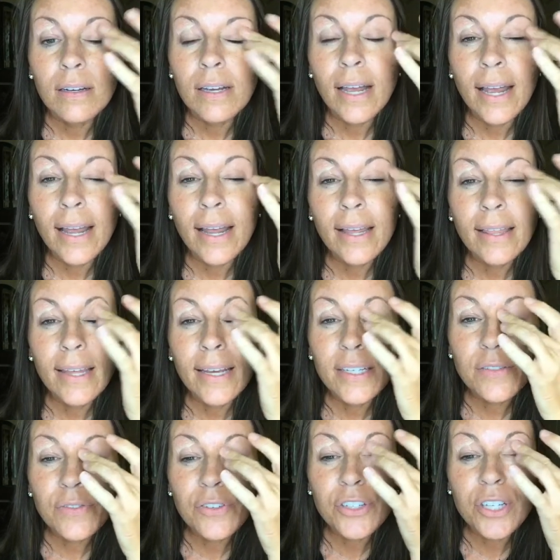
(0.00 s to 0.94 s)
Hey,
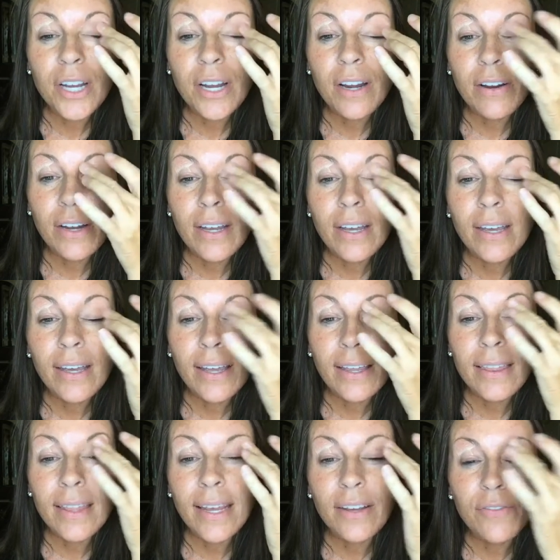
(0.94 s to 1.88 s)
thanks for sharing.
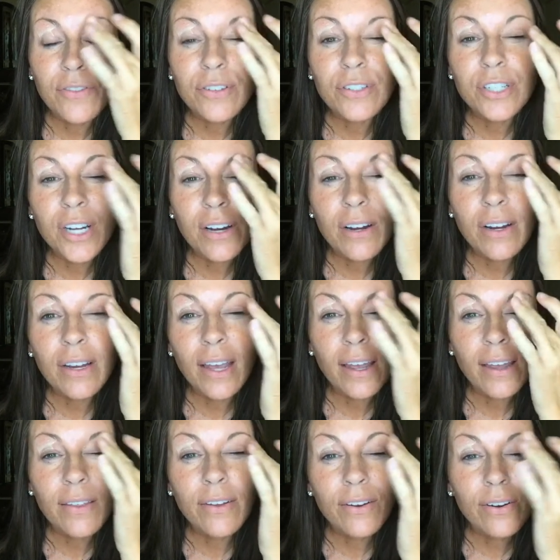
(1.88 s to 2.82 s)
Thank you for sharing,
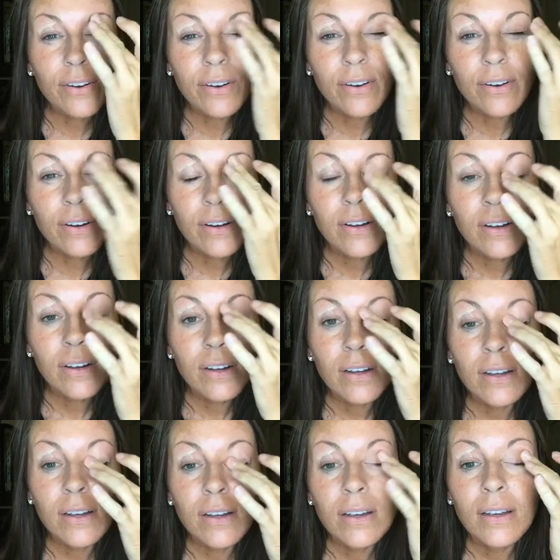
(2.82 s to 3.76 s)
Heather.
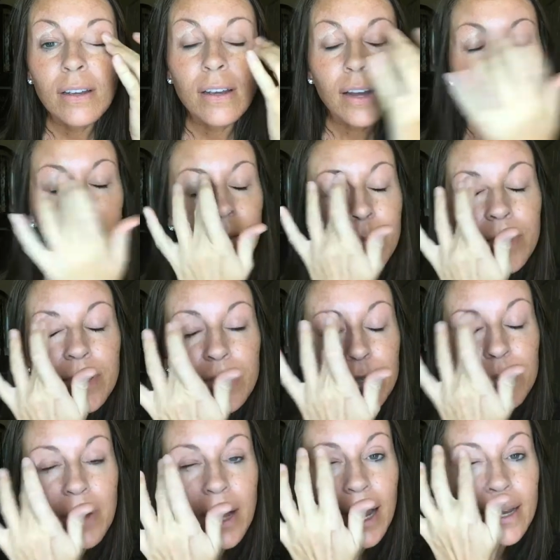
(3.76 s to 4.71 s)
Hey,
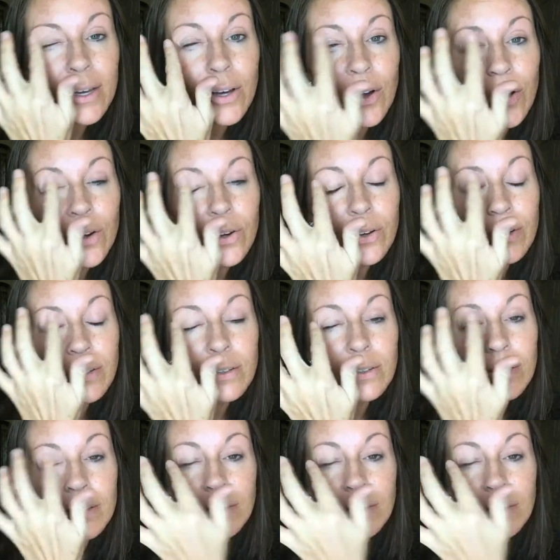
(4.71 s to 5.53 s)
Mr. Michael.